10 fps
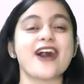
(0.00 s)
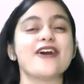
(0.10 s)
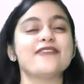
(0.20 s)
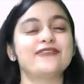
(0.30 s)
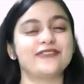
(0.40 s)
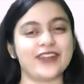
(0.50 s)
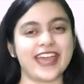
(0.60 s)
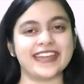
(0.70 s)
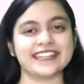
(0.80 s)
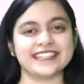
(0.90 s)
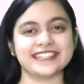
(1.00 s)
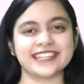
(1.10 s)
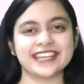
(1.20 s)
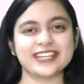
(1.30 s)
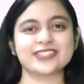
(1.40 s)
A friend.
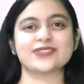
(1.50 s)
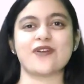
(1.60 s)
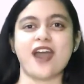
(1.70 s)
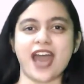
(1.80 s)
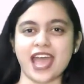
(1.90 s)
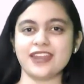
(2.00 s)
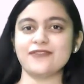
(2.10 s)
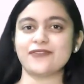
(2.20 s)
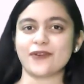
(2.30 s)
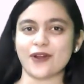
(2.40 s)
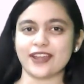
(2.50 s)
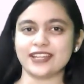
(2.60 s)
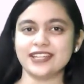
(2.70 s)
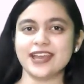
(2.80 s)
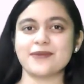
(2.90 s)
So ein
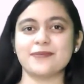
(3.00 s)
Freund